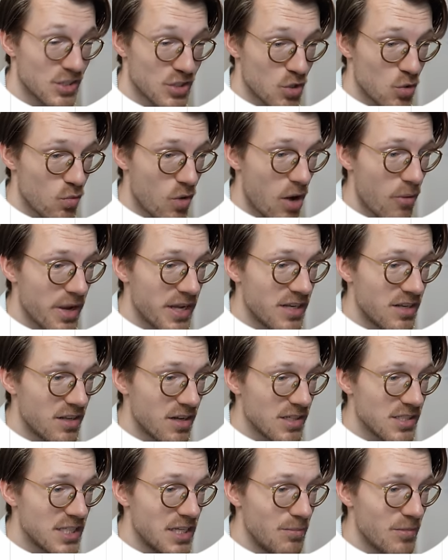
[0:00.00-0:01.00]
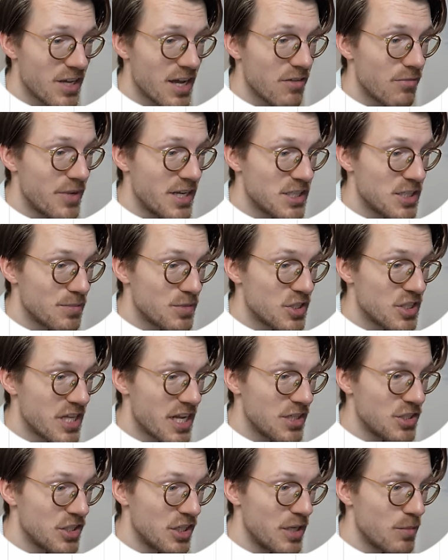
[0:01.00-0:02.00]
so Huawei does seem to have made
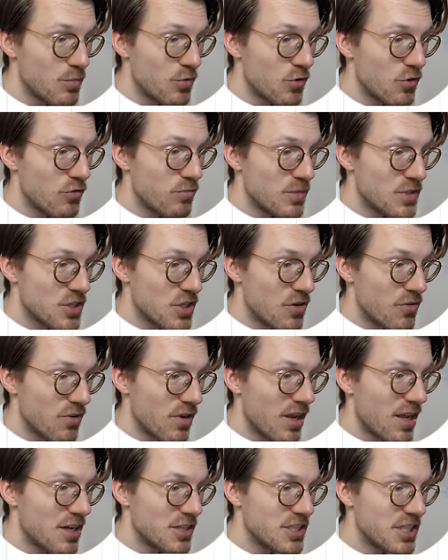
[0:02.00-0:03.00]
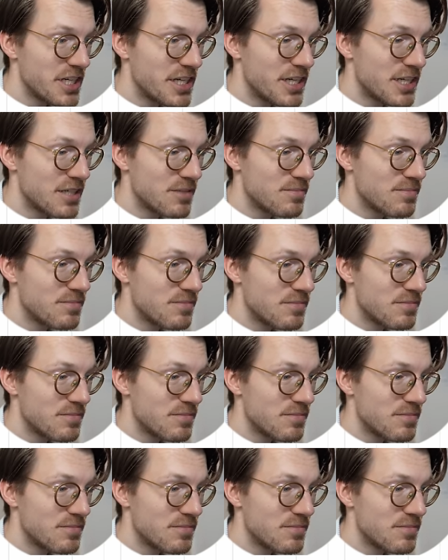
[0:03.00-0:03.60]
substantial improvements over the last year.